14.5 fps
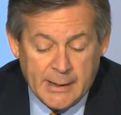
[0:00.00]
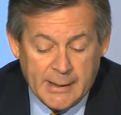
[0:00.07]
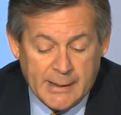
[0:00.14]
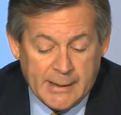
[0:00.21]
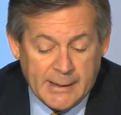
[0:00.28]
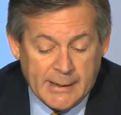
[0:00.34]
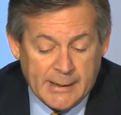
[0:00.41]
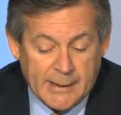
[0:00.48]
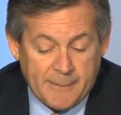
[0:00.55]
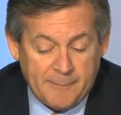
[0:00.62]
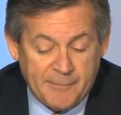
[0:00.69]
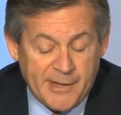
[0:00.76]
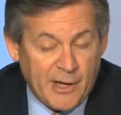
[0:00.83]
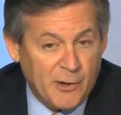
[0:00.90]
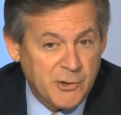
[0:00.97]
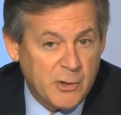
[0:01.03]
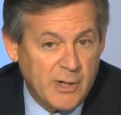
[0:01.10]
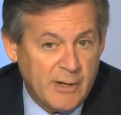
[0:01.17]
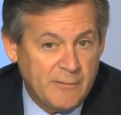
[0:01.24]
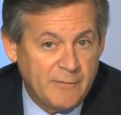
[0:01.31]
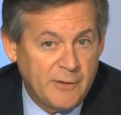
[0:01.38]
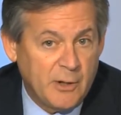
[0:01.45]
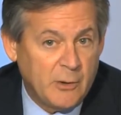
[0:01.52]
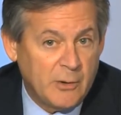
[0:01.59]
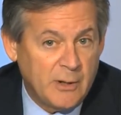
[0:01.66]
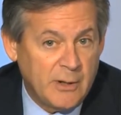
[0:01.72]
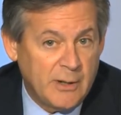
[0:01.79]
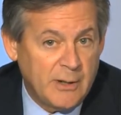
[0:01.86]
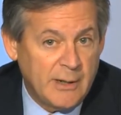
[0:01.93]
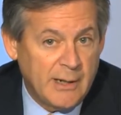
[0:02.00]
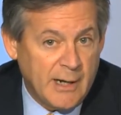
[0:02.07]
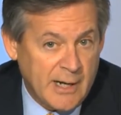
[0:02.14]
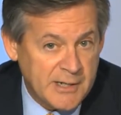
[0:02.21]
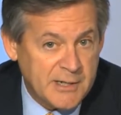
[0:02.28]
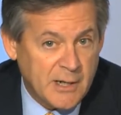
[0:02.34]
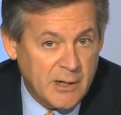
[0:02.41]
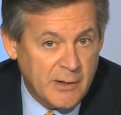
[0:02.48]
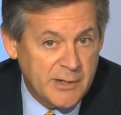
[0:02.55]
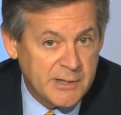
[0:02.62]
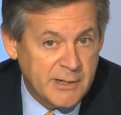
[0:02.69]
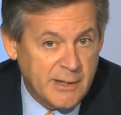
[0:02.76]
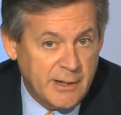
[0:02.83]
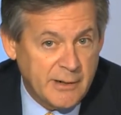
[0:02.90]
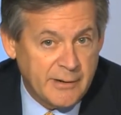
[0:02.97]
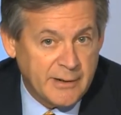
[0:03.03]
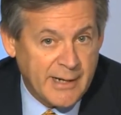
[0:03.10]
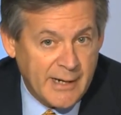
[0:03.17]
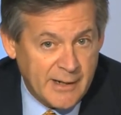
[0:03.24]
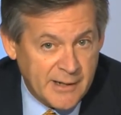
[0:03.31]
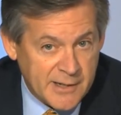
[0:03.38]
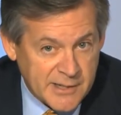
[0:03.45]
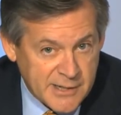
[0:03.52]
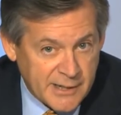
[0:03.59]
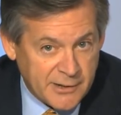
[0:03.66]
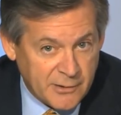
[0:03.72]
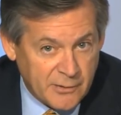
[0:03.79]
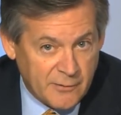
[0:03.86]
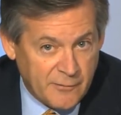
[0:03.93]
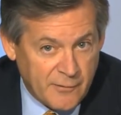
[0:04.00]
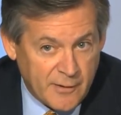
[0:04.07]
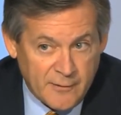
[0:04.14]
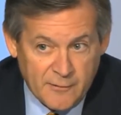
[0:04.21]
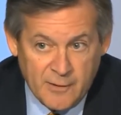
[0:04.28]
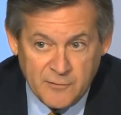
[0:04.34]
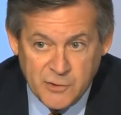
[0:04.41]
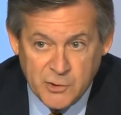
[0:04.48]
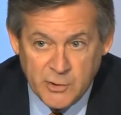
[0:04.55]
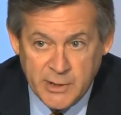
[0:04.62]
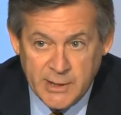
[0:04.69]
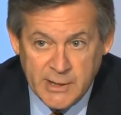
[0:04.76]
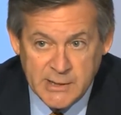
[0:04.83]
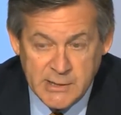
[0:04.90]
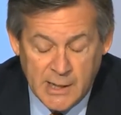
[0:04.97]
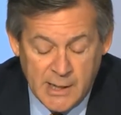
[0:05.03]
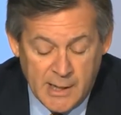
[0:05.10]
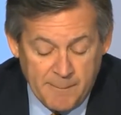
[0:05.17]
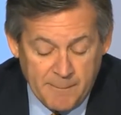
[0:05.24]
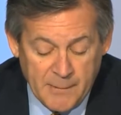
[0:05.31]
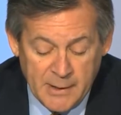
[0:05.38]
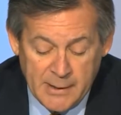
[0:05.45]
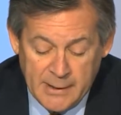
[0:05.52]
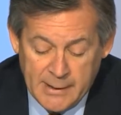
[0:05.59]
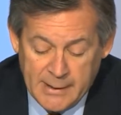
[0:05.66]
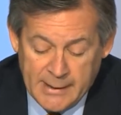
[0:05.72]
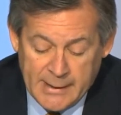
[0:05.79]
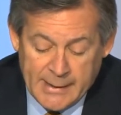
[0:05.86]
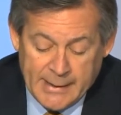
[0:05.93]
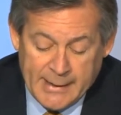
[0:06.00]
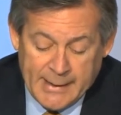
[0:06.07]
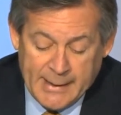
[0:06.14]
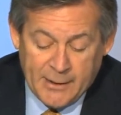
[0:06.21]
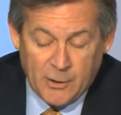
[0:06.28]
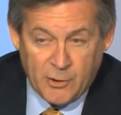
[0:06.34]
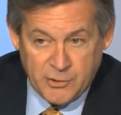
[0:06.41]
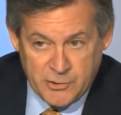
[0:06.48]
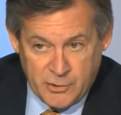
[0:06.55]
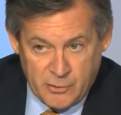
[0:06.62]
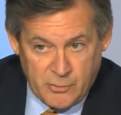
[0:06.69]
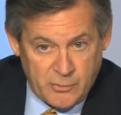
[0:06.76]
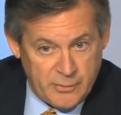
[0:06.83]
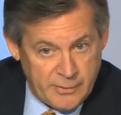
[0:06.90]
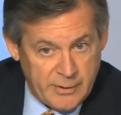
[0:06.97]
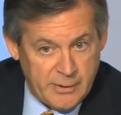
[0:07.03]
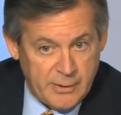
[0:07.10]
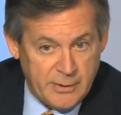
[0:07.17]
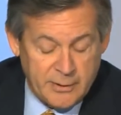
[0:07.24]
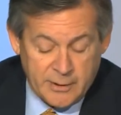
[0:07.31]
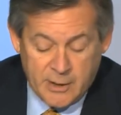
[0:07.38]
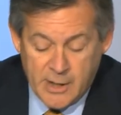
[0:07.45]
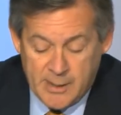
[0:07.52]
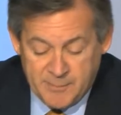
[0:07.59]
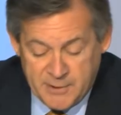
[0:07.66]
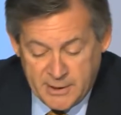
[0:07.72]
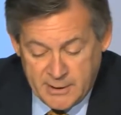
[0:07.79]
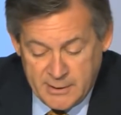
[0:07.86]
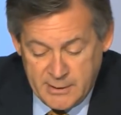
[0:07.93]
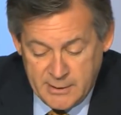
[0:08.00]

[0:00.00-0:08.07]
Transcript: They also have, El Azhar is there, the kind of the center of Sunni Islam. And also the Coptic